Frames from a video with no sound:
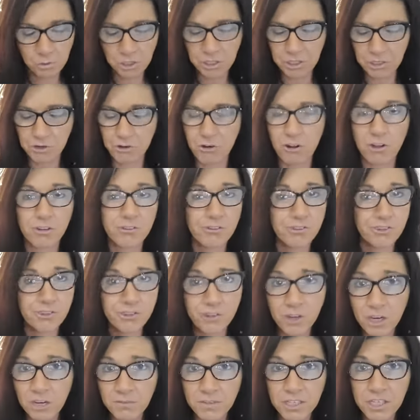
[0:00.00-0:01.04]
where you're not
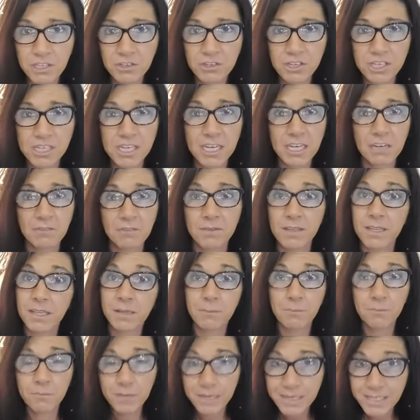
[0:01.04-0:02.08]
starving yourself and
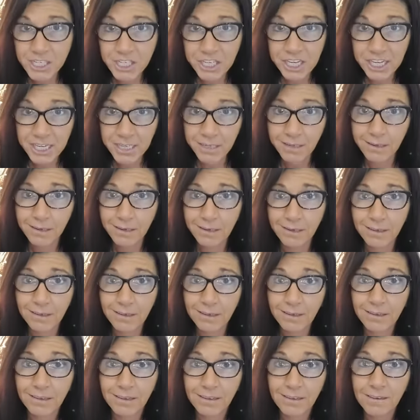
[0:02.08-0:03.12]
then binging.
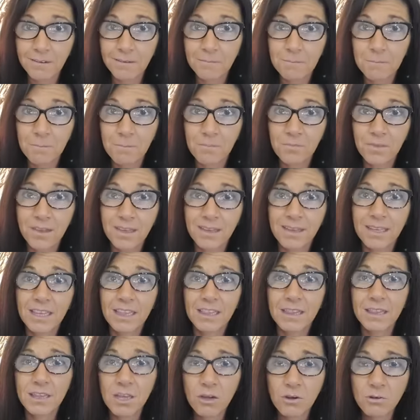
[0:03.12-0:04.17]

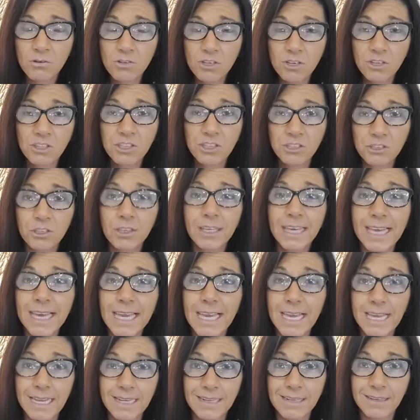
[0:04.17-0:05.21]
Those are your
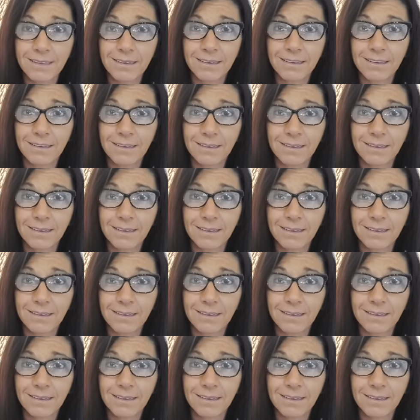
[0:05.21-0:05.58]
key.